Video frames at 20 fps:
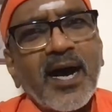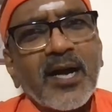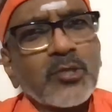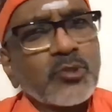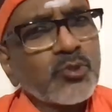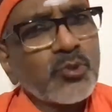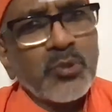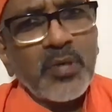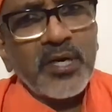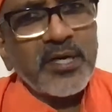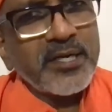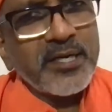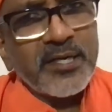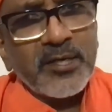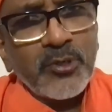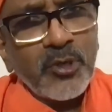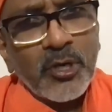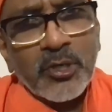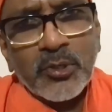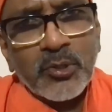Arjuna
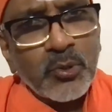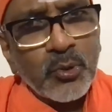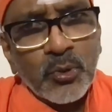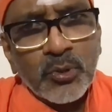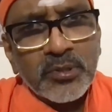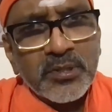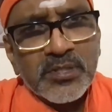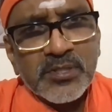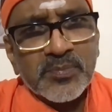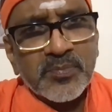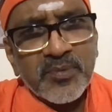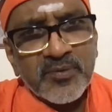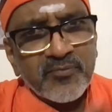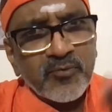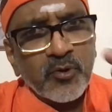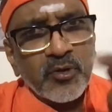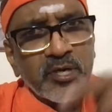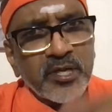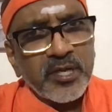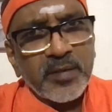did not know this
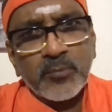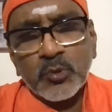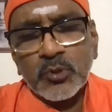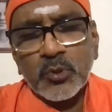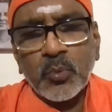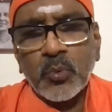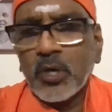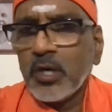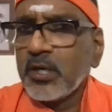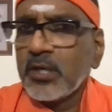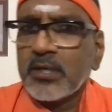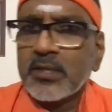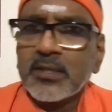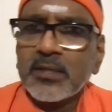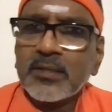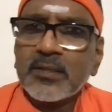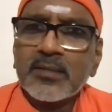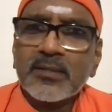before he came to the war.